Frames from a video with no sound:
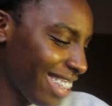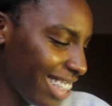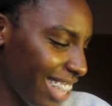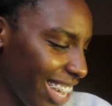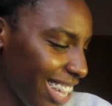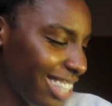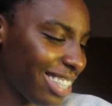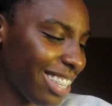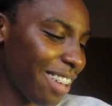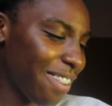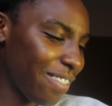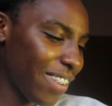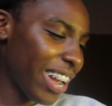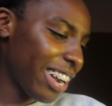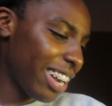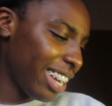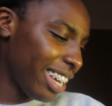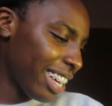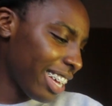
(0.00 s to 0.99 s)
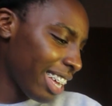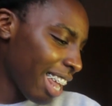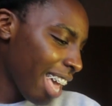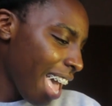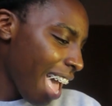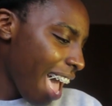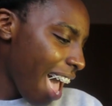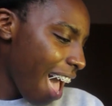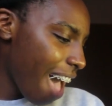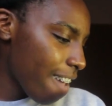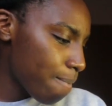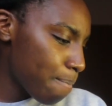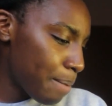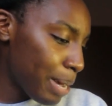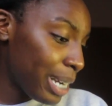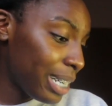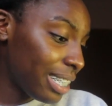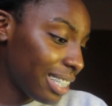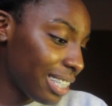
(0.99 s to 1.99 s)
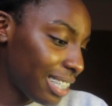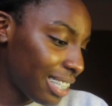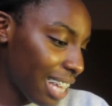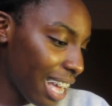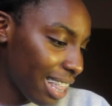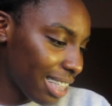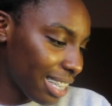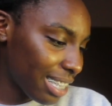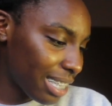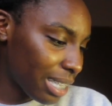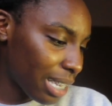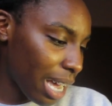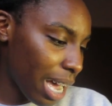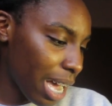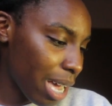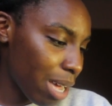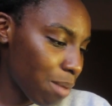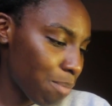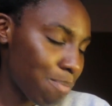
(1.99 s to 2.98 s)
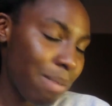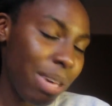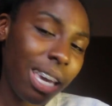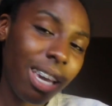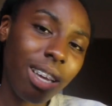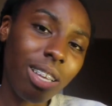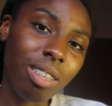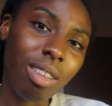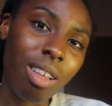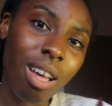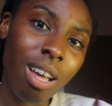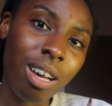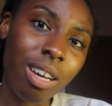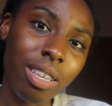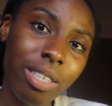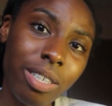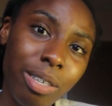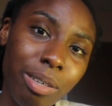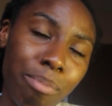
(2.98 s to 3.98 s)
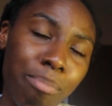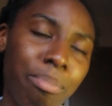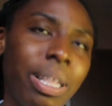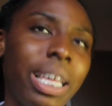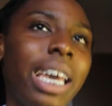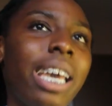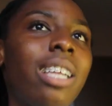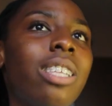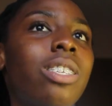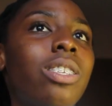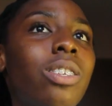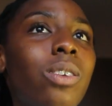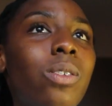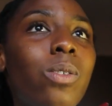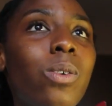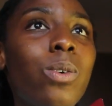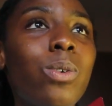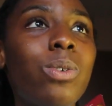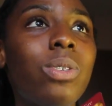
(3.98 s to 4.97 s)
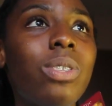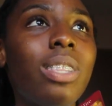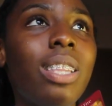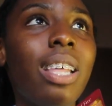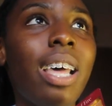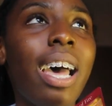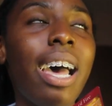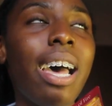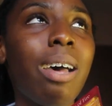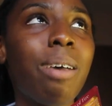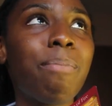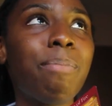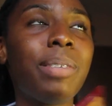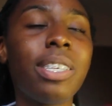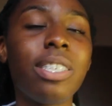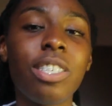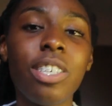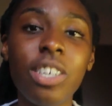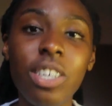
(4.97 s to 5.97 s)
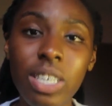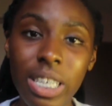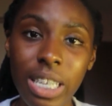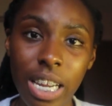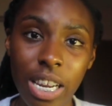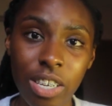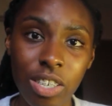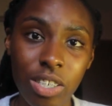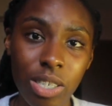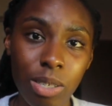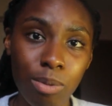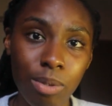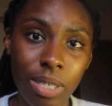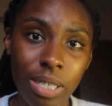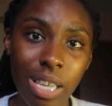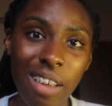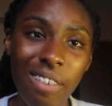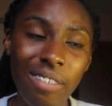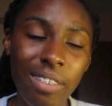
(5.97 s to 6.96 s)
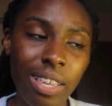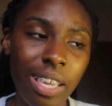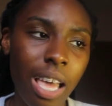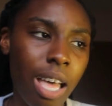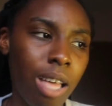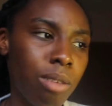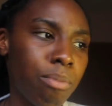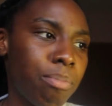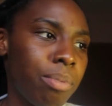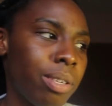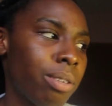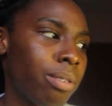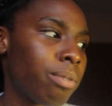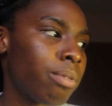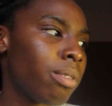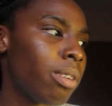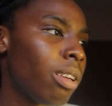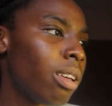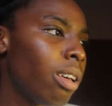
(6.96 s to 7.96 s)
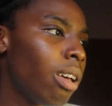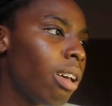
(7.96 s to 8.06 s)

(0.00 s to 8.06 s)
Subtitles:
Things look very good. Have patience at this time. Make long-term plans. So the Saturnian energy will definitely help you.